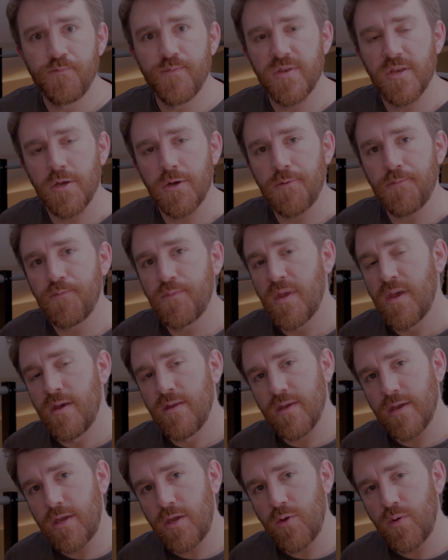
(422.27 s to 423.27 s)
So
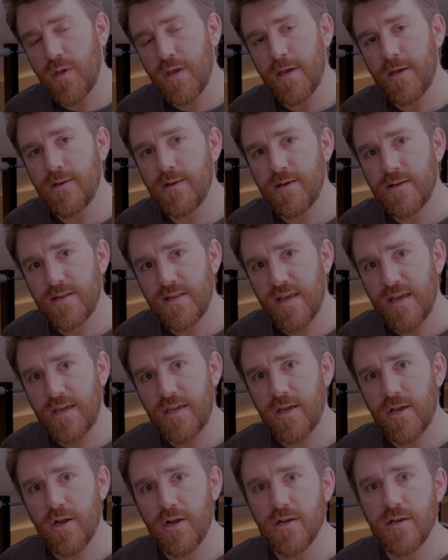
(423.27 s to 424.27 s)
thank you again, take
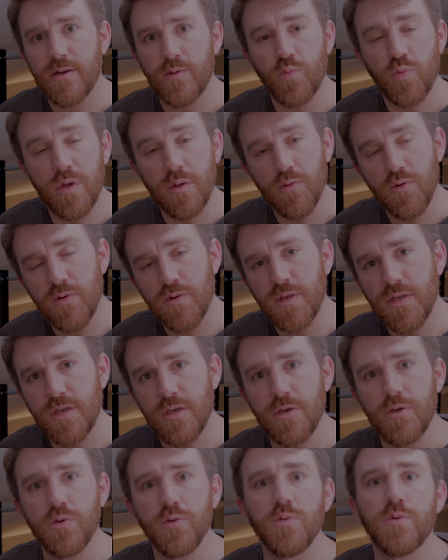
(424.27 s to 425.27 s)
care, and we will see
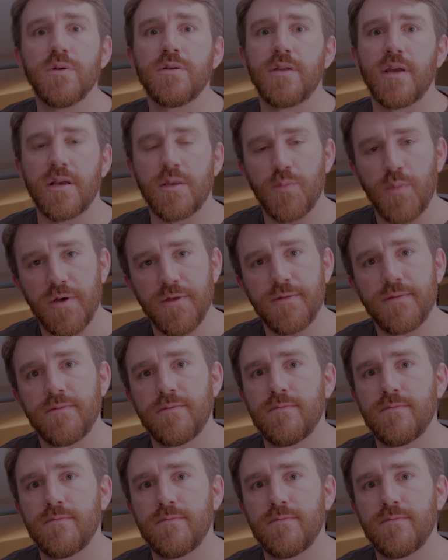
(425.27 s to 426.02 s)
you next month.